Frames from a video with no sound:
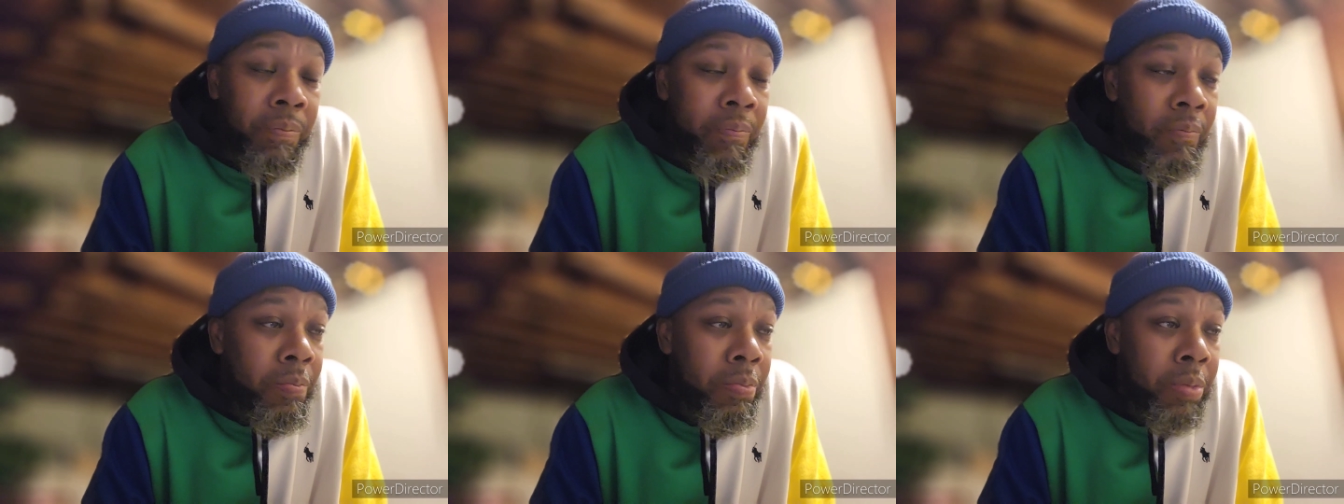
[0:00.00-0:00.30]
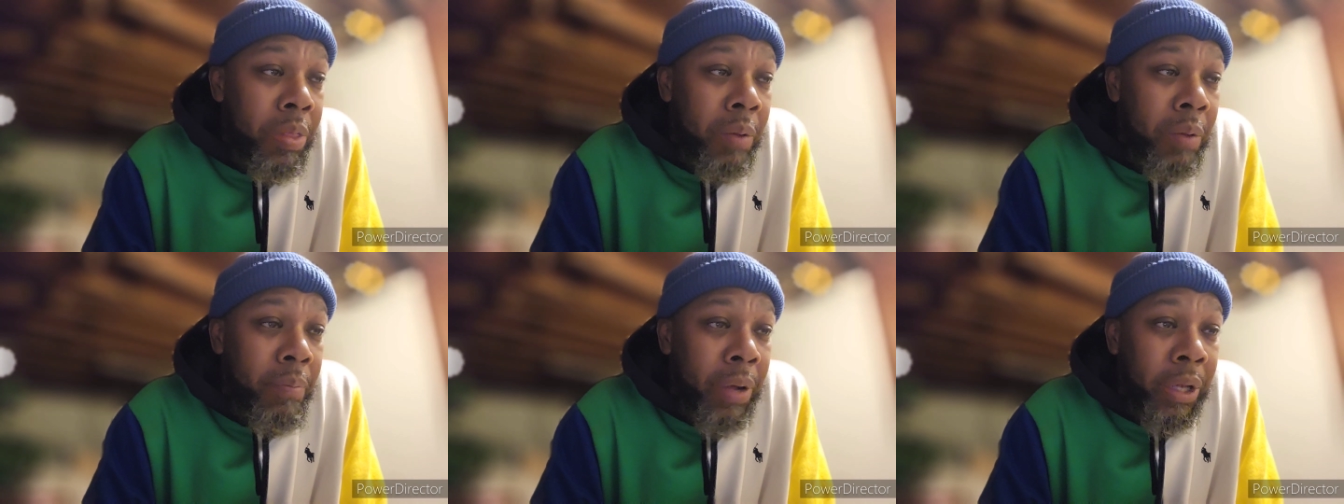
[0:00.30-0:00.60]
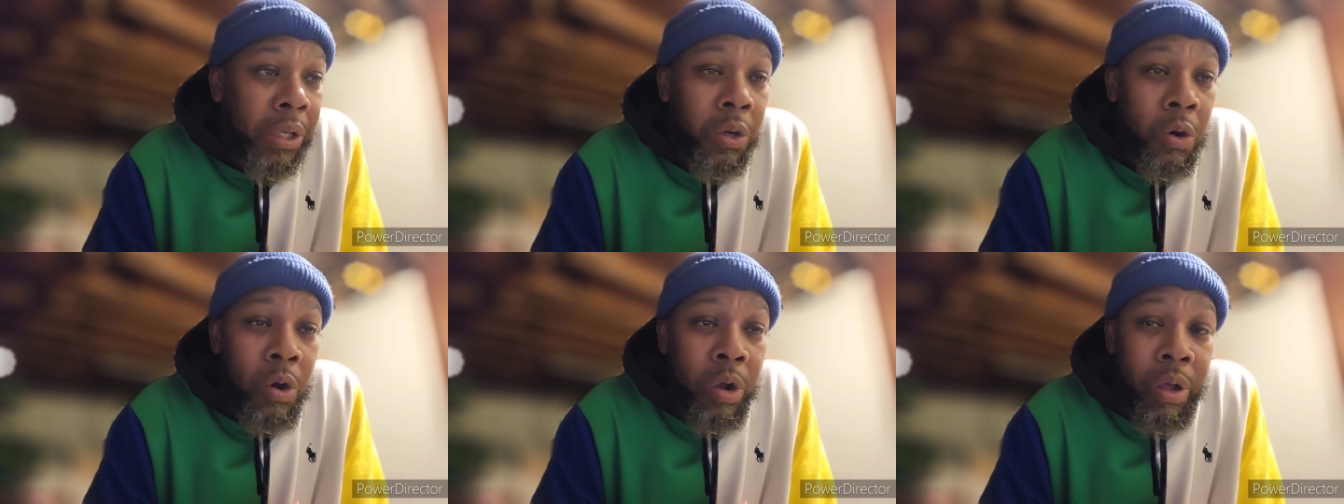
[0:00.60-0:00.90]

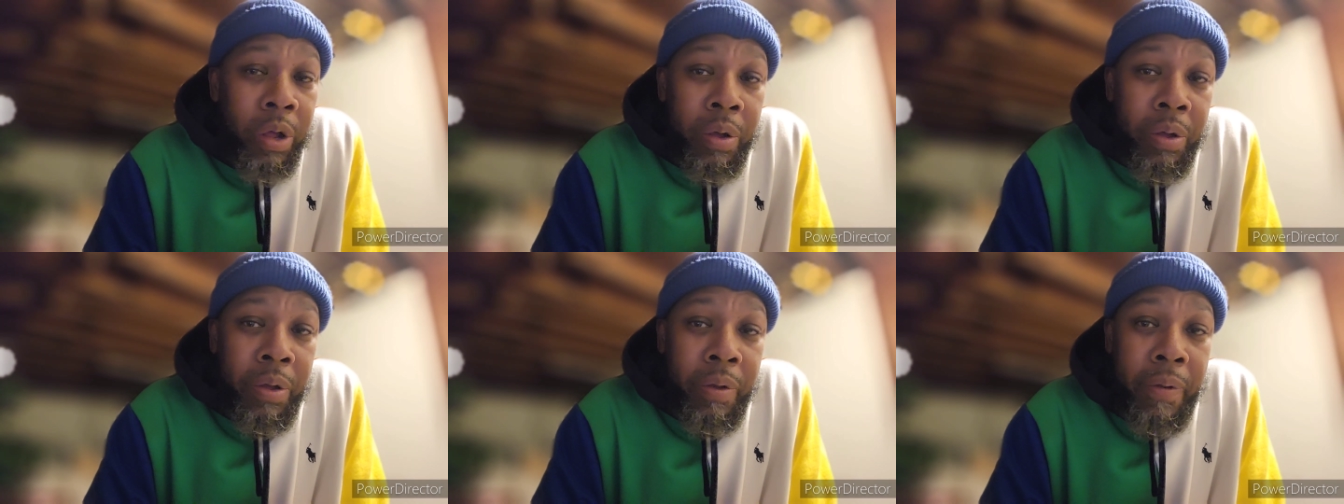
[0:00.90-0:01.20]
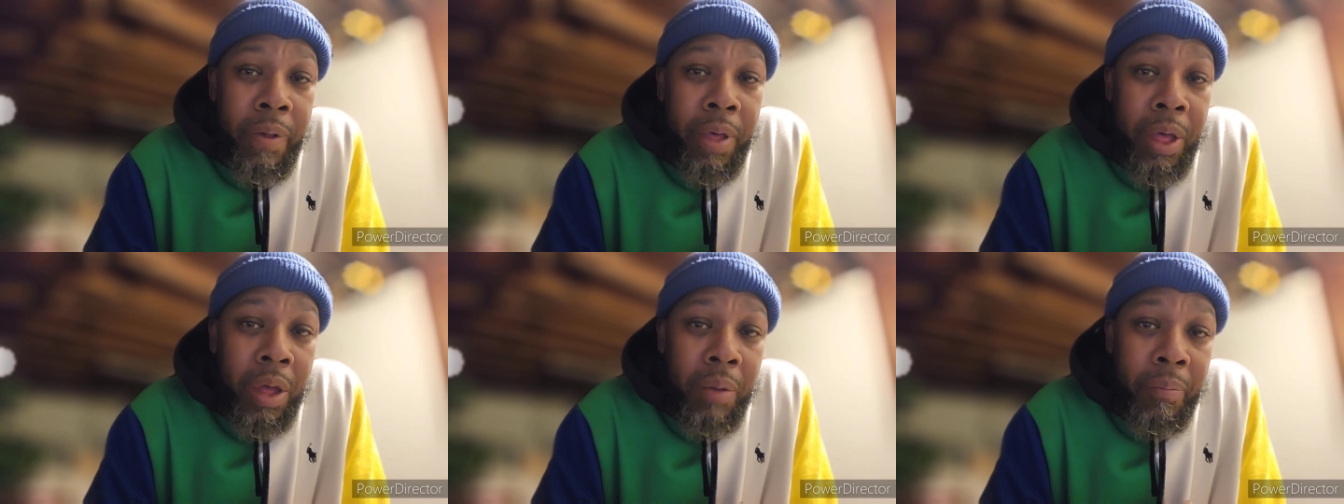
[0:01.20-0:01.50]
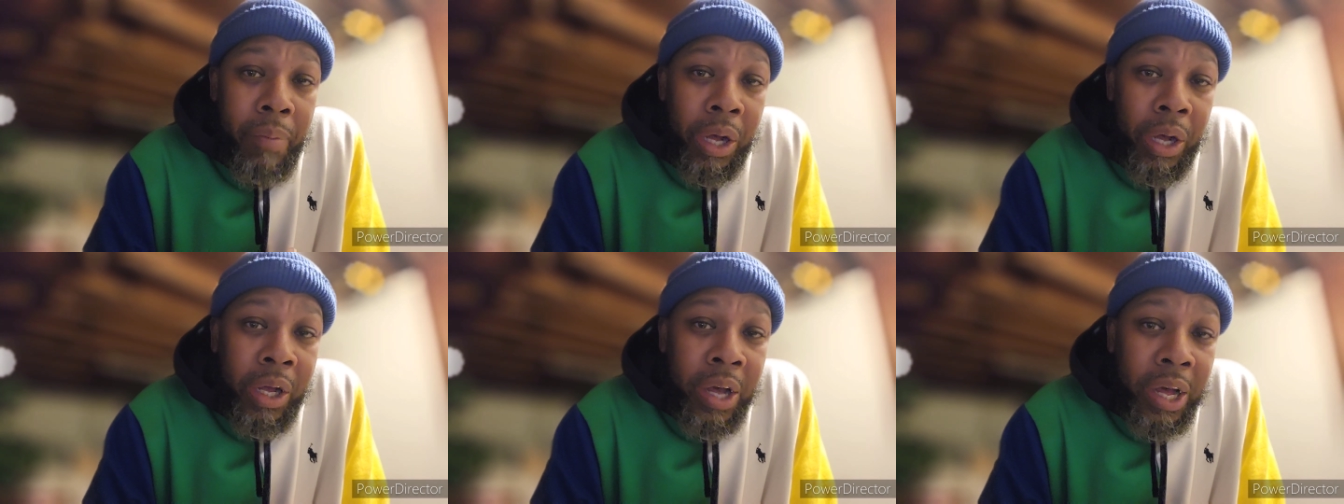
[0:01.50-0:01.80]
My daughter,
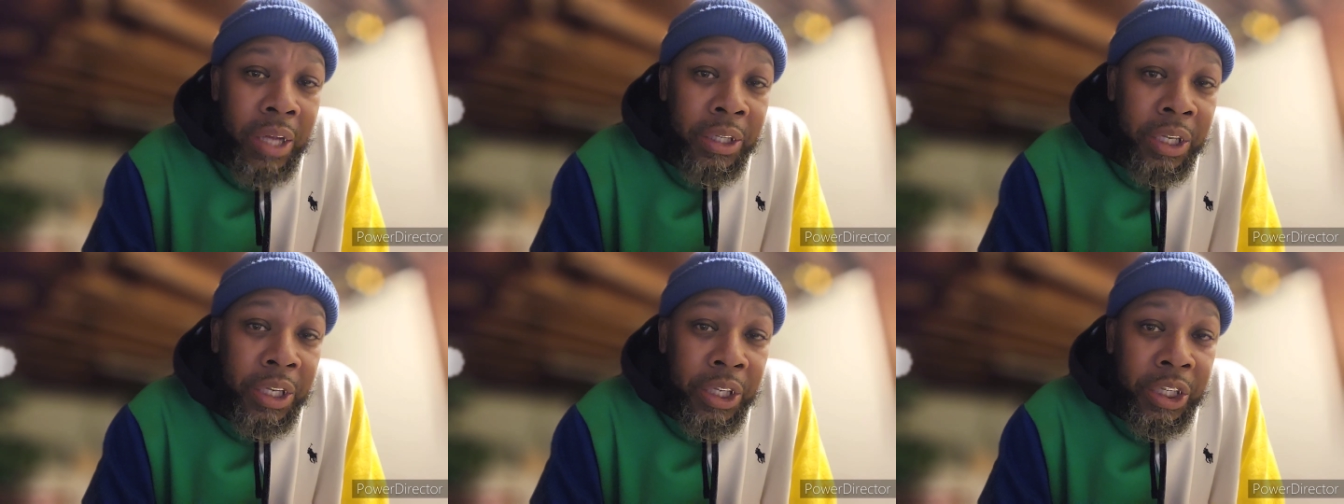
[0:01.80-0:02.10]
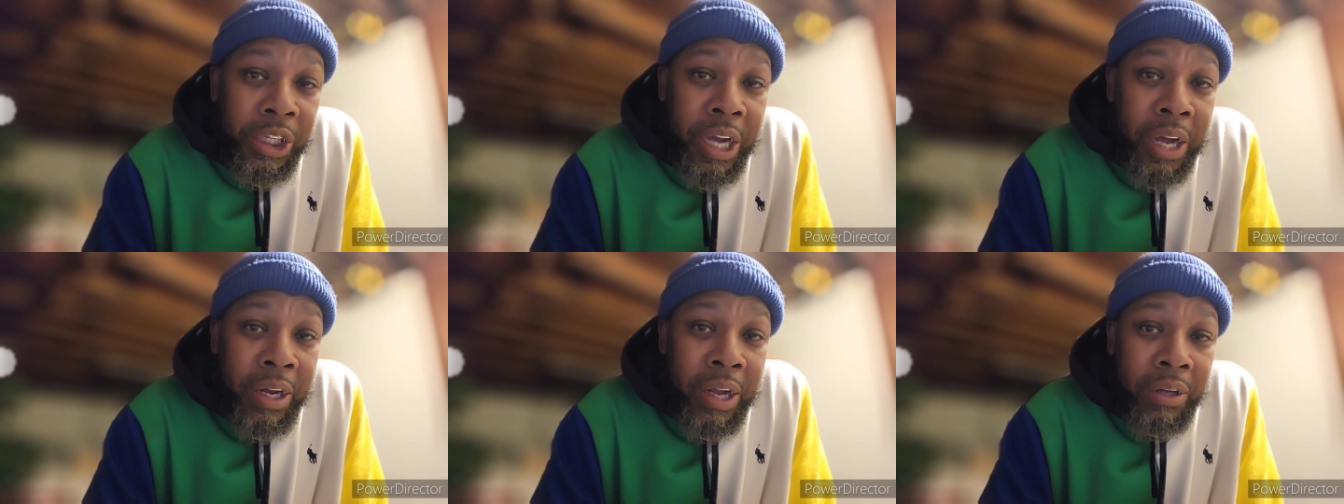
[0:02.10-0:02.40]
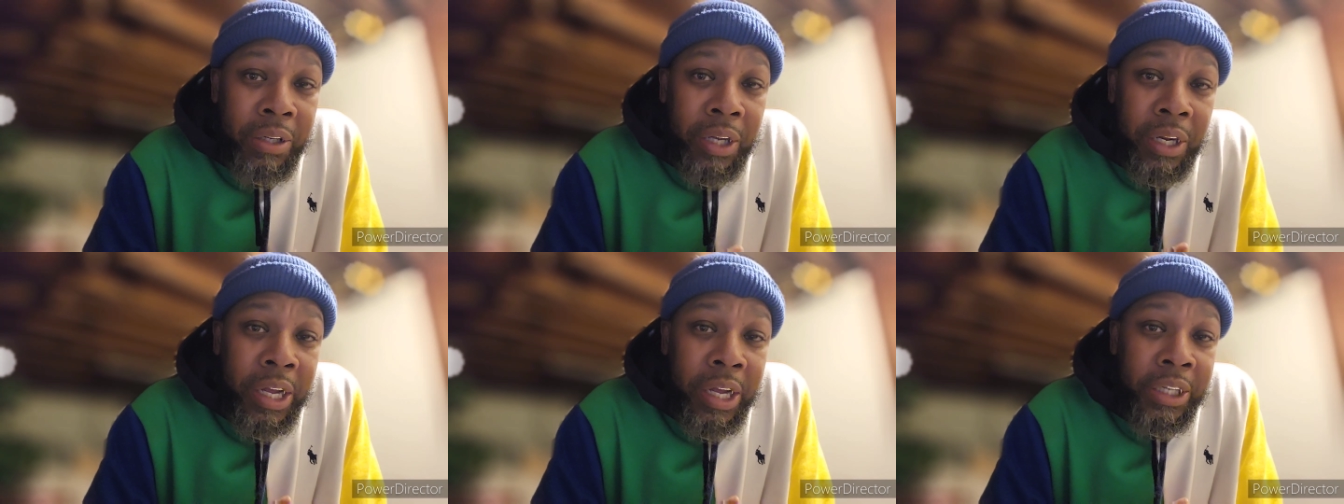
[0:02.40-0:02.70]
my cousin, shout
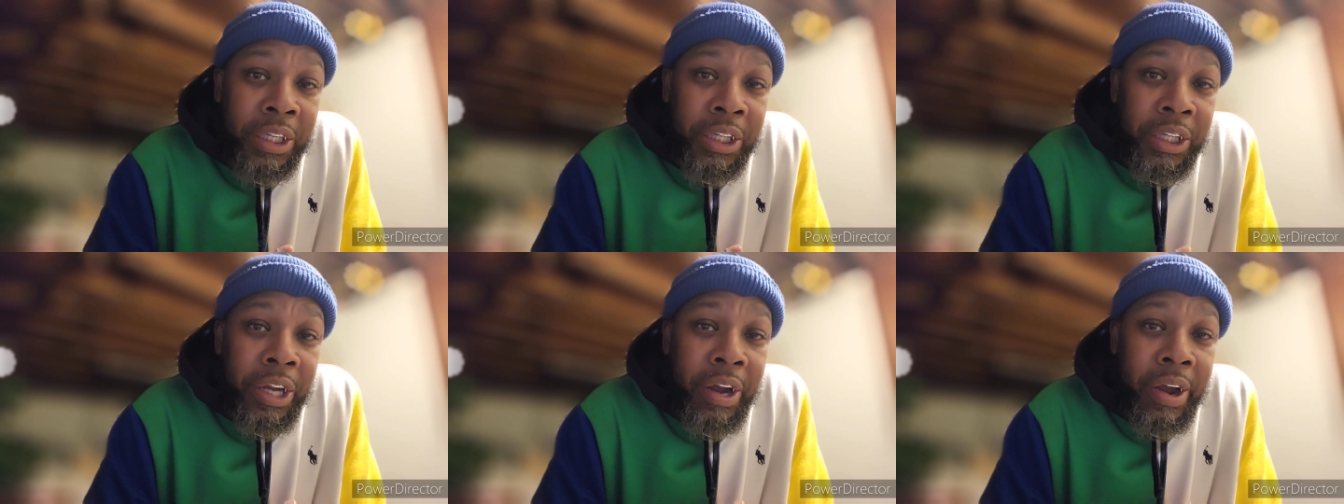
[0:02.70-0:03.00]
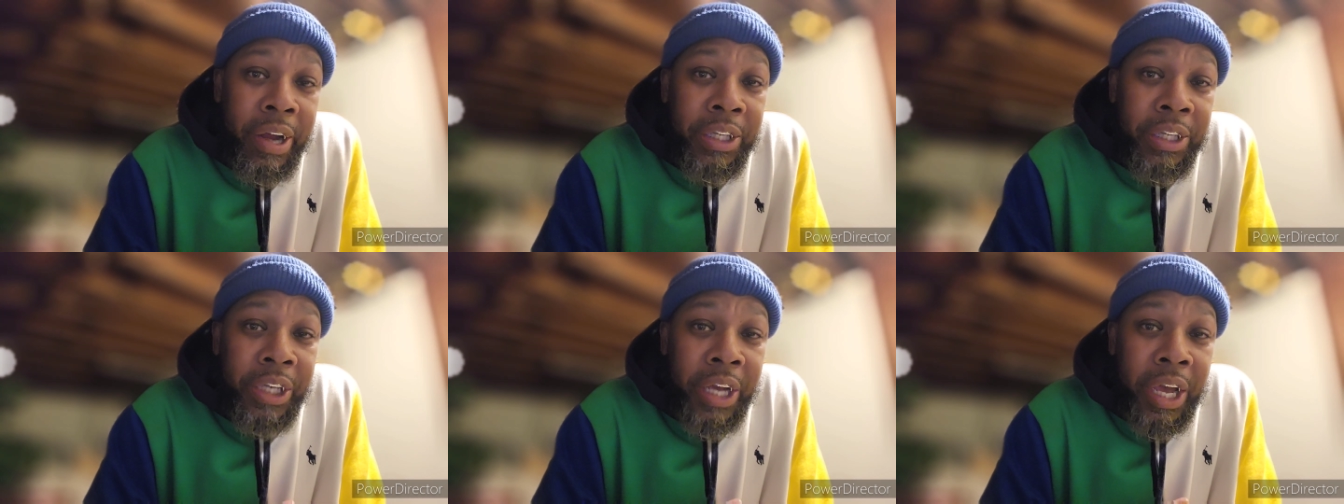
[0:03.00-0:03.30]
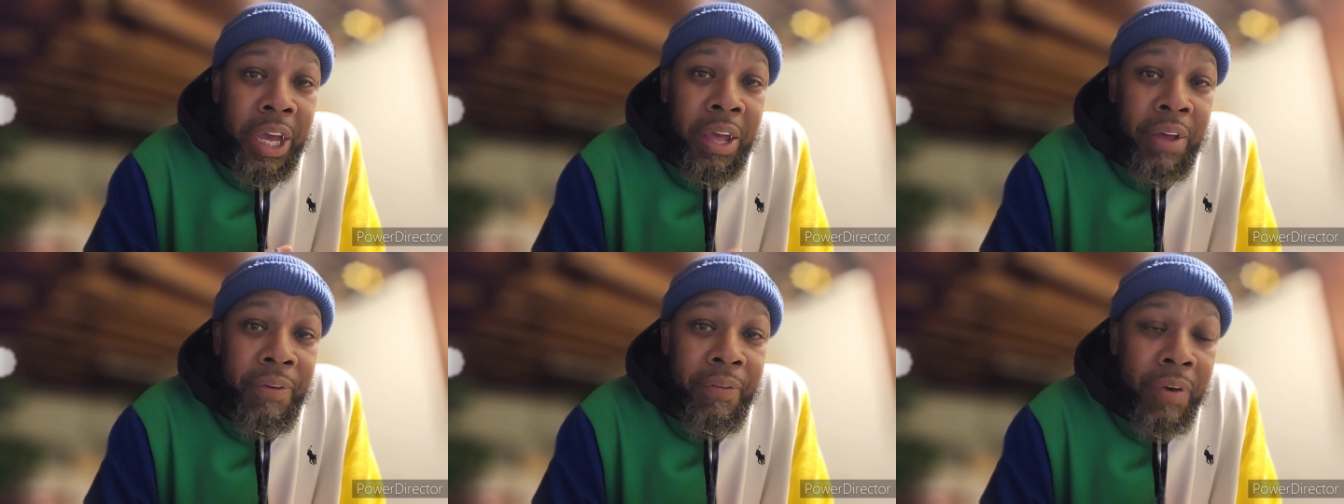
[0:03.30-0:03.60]
out to Legendary
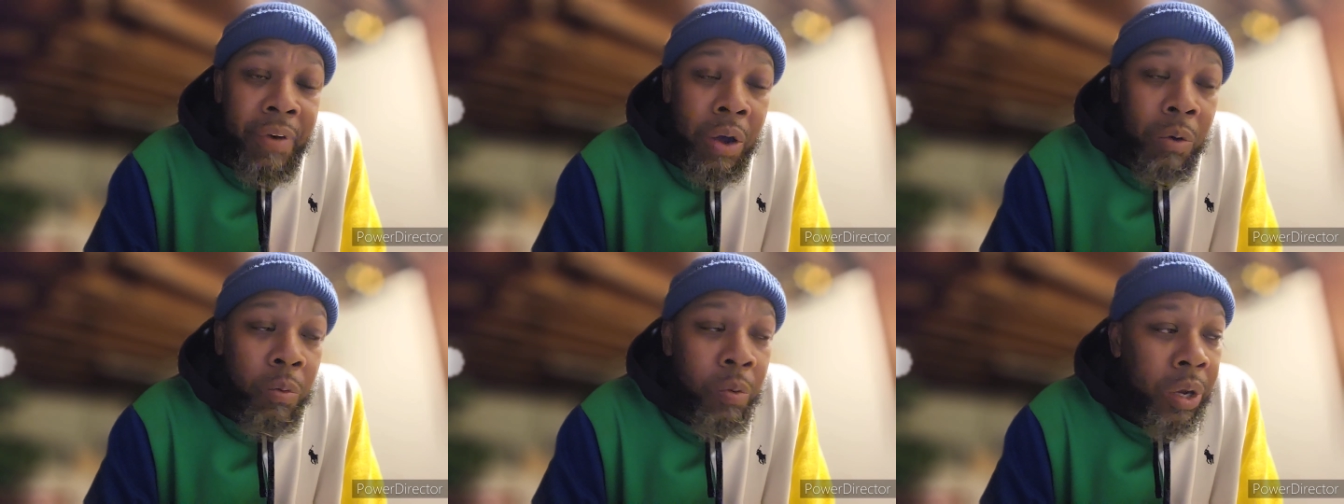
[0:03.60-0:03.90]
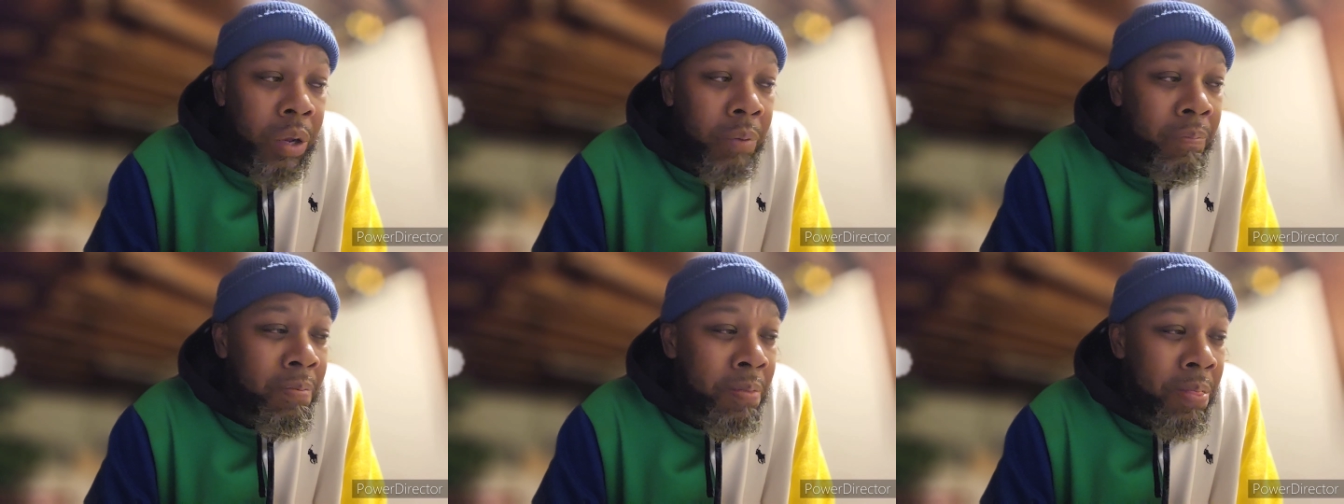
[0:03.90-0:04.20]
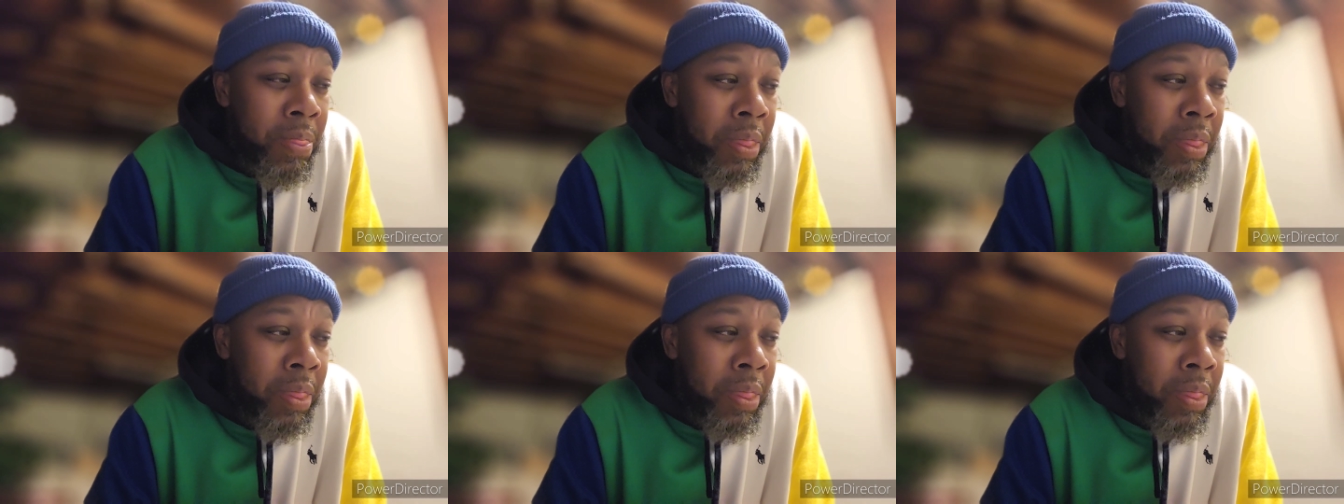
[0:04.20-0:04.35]
J. He fucked with them.